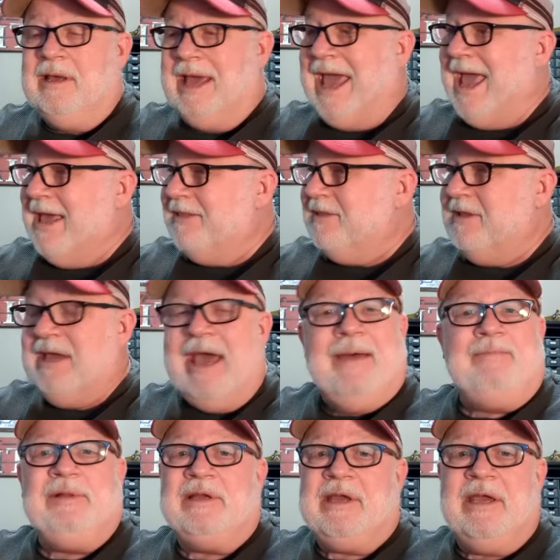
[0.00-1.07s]
and the
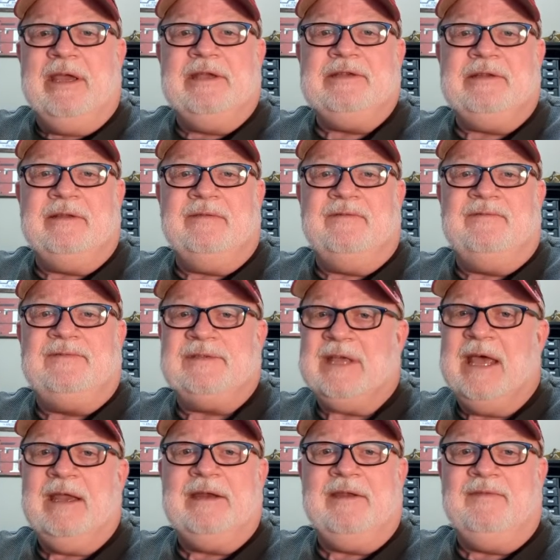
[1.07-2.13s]
application of
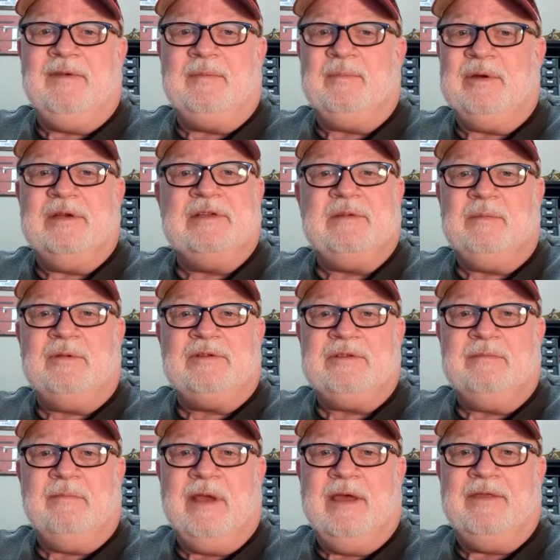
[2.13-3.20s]
scientific principles
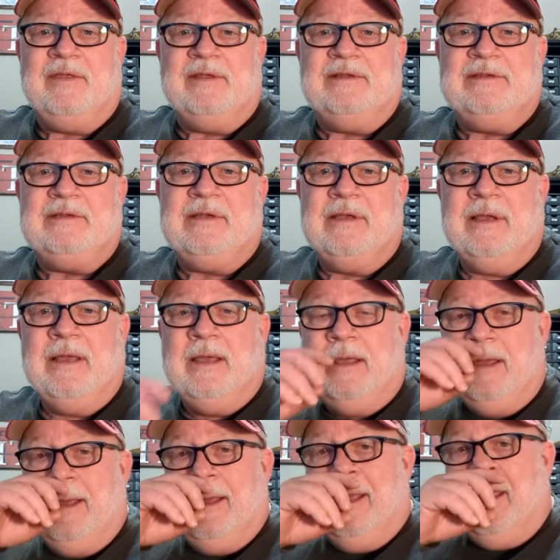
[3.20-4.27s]
and methods,
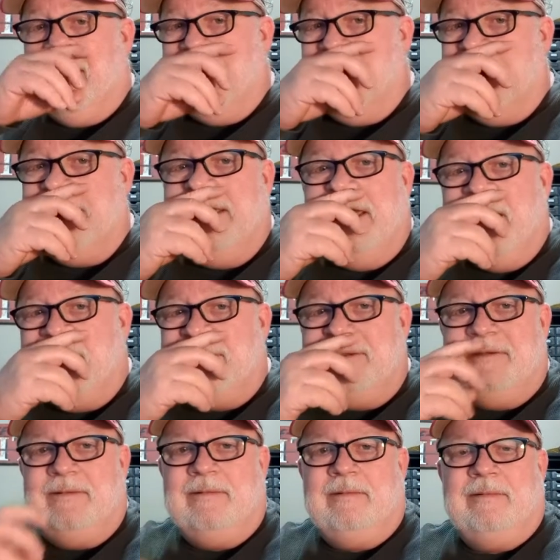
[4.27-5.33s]
and yet
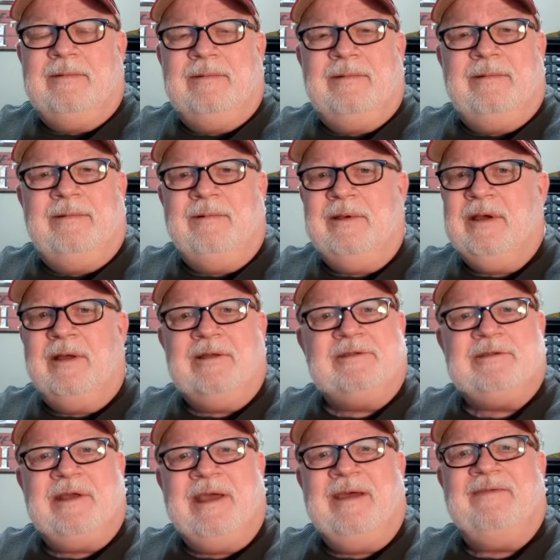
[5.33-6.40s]
we
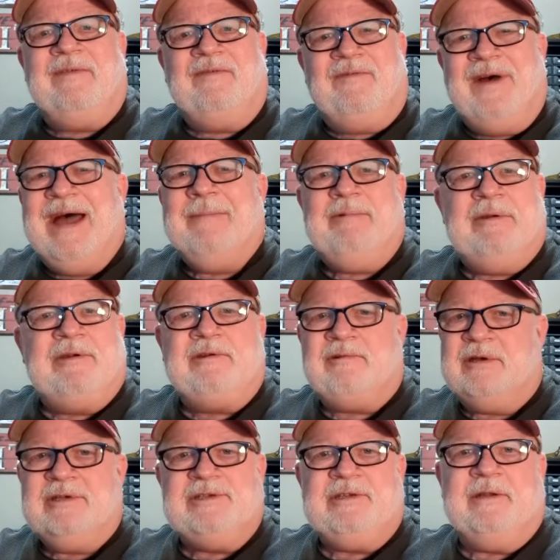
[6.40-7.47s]
also have a vibrant
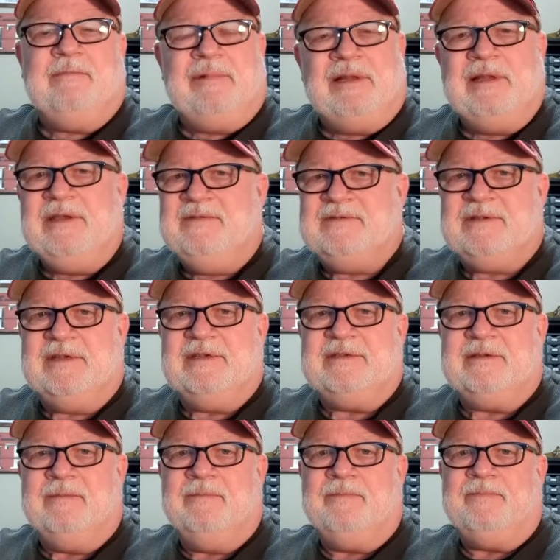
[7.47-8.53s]
Christian belief
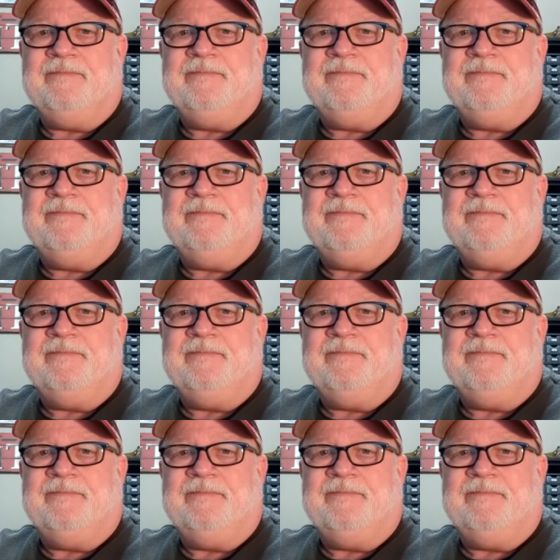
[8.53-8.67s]
system.